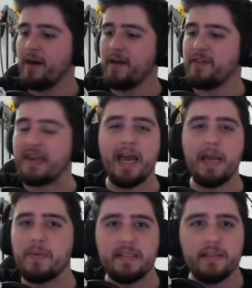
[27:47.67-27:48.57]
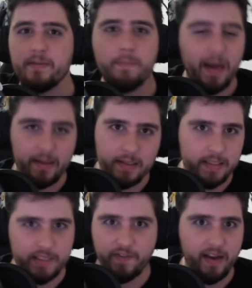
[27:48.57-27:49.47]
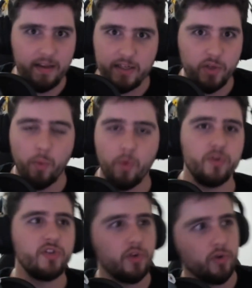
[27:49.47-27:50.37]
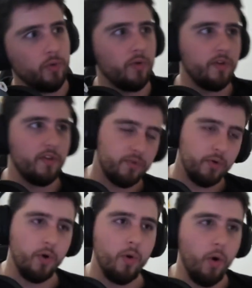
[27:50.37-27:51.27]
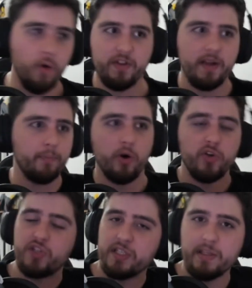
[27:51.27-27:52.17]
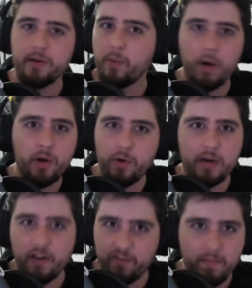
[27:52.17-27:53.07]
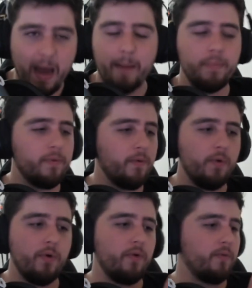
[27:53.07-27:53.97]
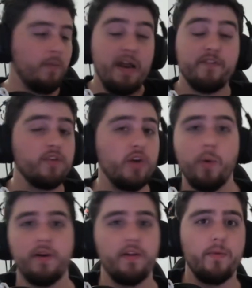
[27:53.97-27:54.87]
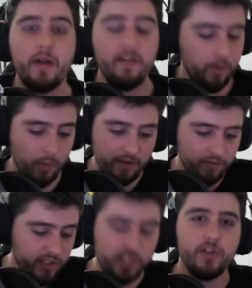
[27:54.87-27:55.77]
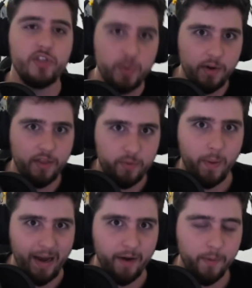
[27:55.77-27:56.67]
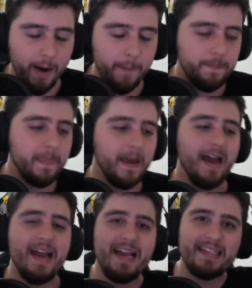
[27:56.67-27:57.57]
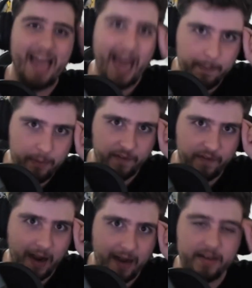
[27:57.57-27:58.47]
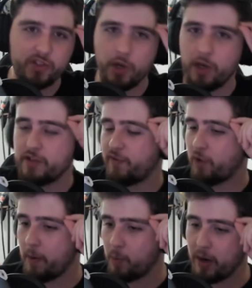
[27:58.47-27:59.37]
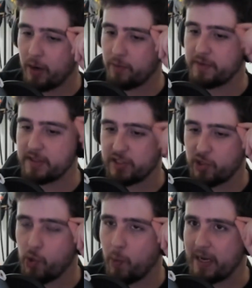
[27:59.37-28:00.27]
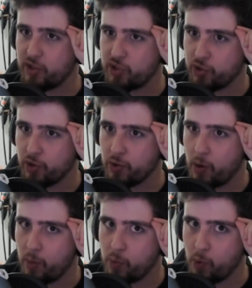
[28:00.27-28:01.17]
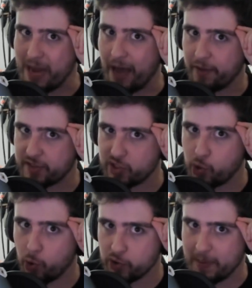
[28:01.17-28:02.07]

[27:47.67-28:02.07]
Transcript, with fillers: the game isn't balanced fairly towards the crew or the thrall, or the approach isn't a good enough map, or whatever you want to, whatever whatever excuse you want to throw out, right? It's amplified. It turns from well, this is annoying to well, now this has caused me